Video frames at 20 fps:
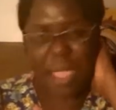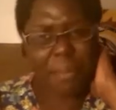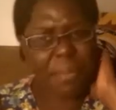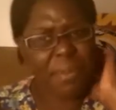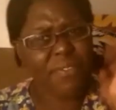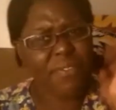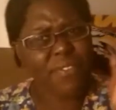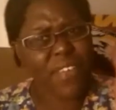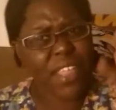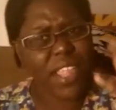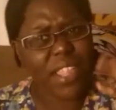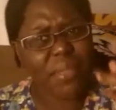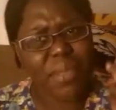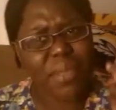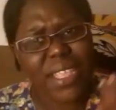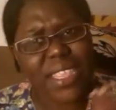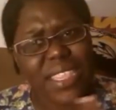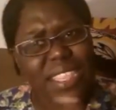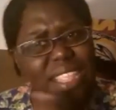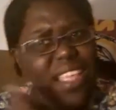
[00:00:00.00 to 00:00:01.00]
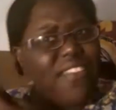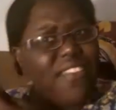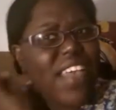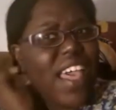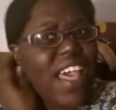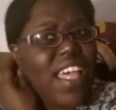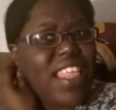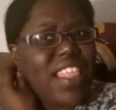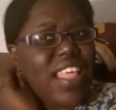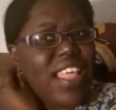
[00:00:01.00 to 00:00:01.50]
I'd be feeling myself
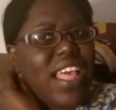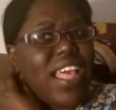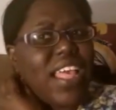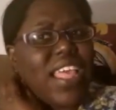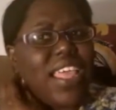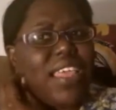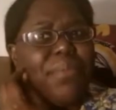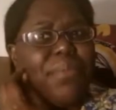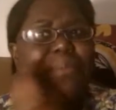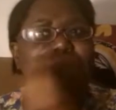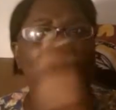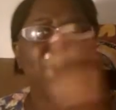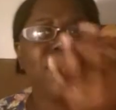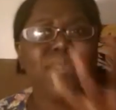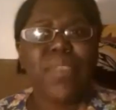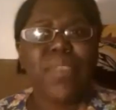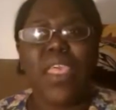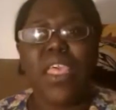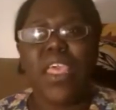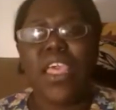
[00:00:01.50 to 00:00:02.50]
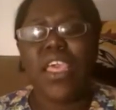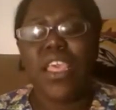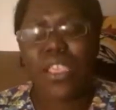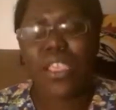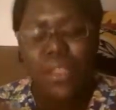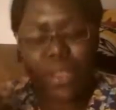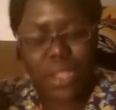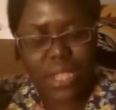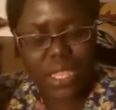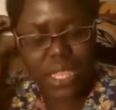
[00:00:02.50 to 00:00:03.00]
after I get,
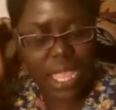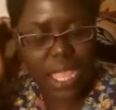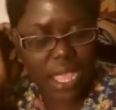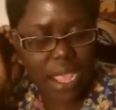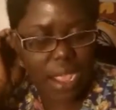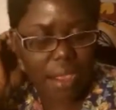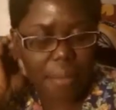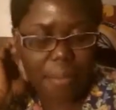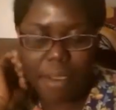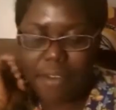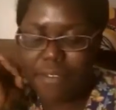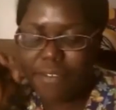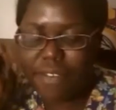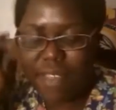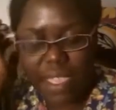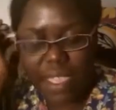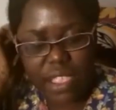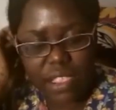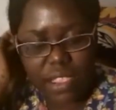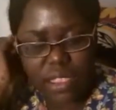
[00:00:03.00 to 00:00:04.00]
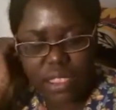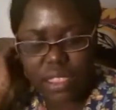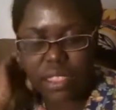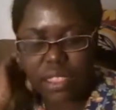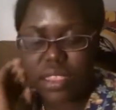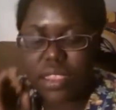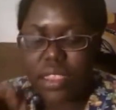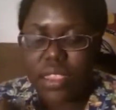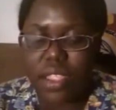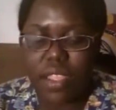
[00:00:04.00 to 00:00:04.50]
you know, take care of my face
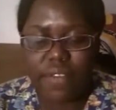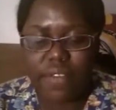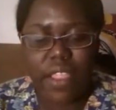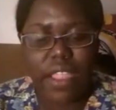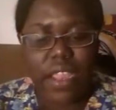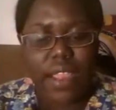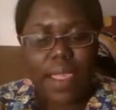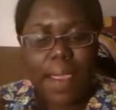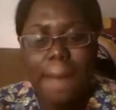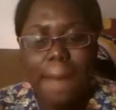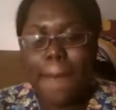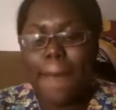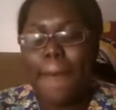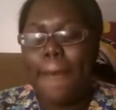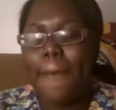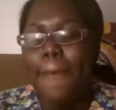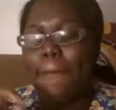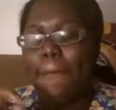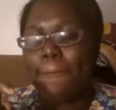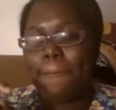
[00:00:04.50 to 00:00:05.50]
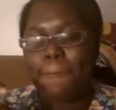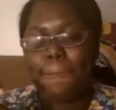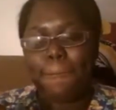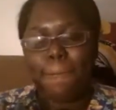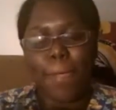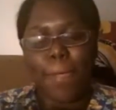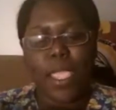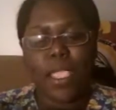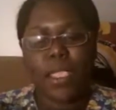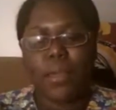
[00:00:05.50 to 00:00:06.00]
and stuff like that.
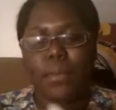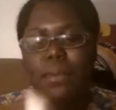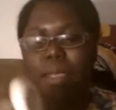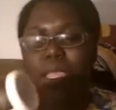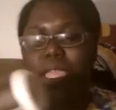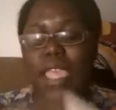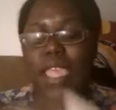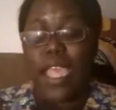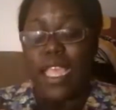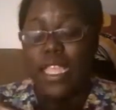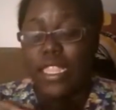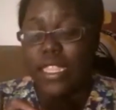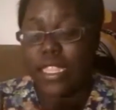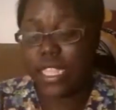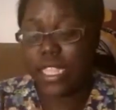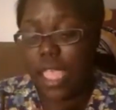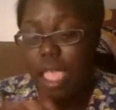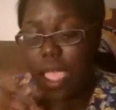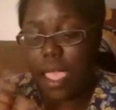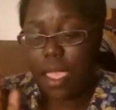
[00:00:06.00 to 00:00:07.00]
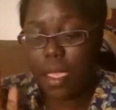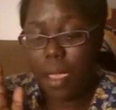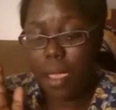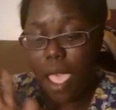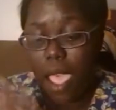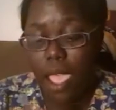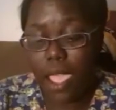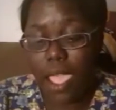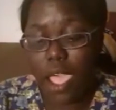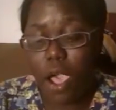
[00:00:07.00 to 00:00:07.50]
But yes,
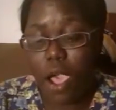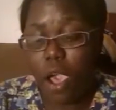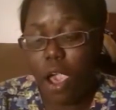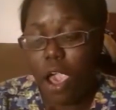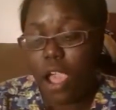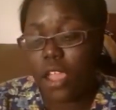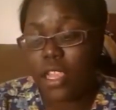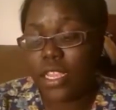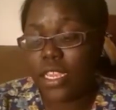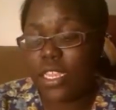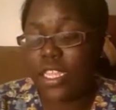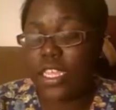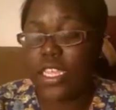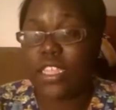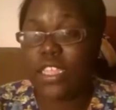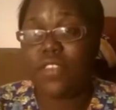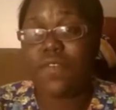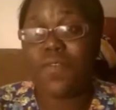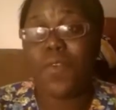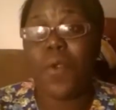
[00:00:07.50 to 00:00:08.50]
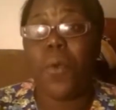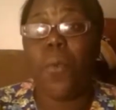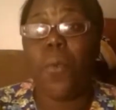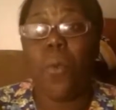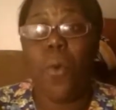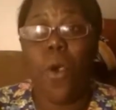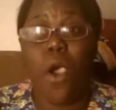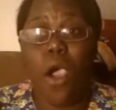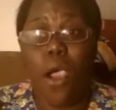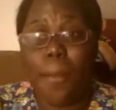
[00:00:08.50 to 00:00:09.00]
I got all of these
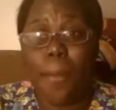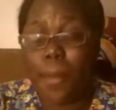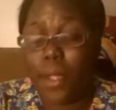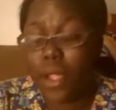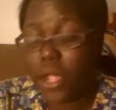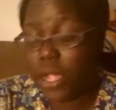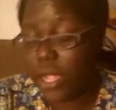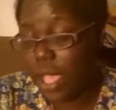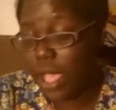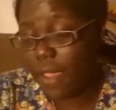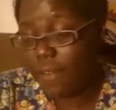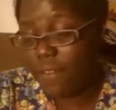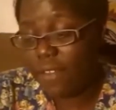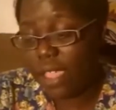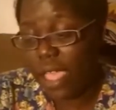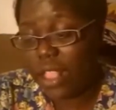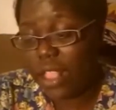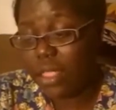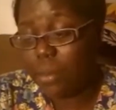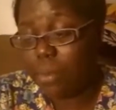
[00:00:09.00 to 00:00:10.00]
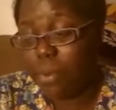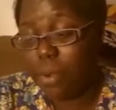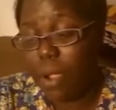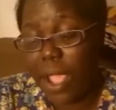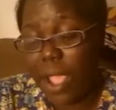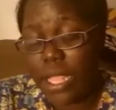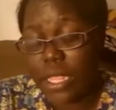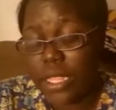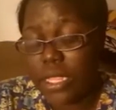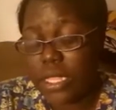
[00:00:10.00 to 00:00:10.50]
from Walmart. I forgot the
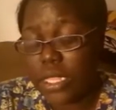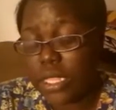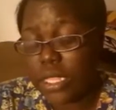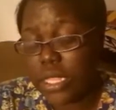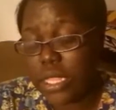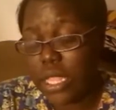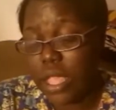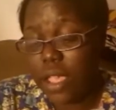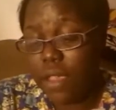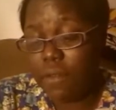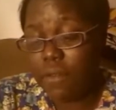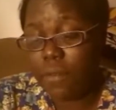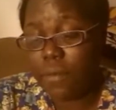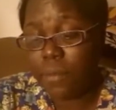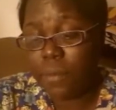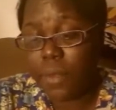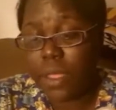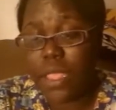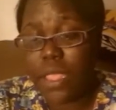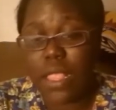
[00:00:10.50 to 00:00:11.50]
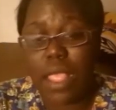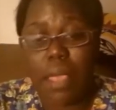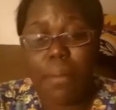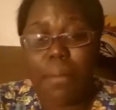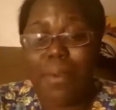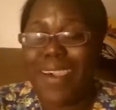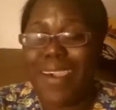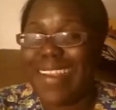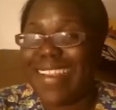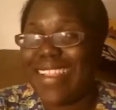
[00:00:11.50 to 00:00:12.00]
prices of them because I
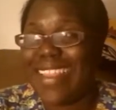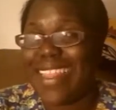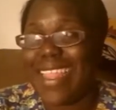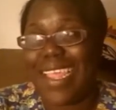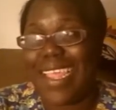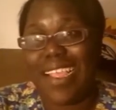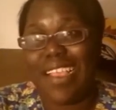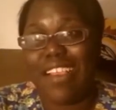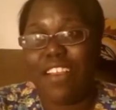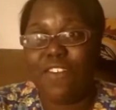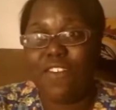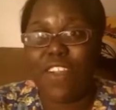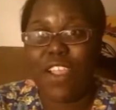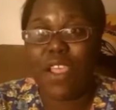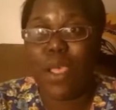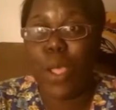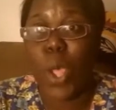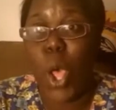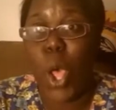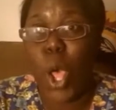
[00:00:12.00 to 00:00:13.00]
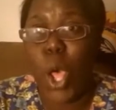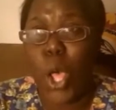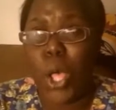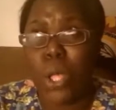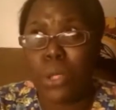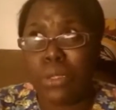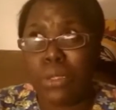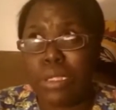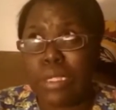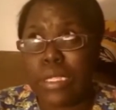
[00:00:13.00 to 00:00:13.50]
bought it like around
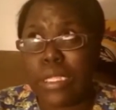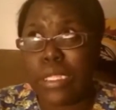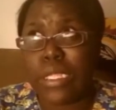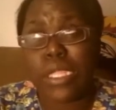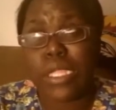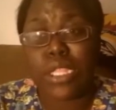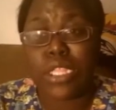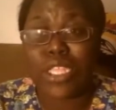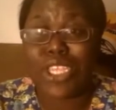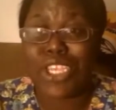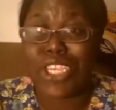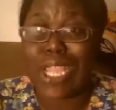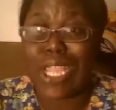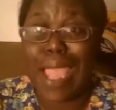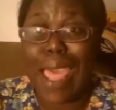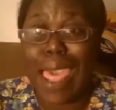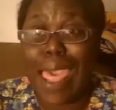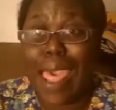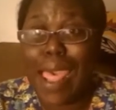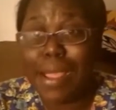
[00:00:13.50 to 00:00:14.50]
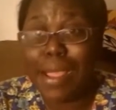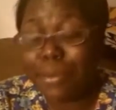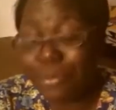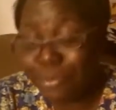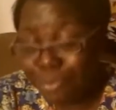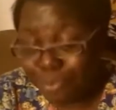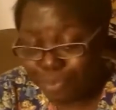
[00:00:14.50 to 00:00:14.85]
August or July.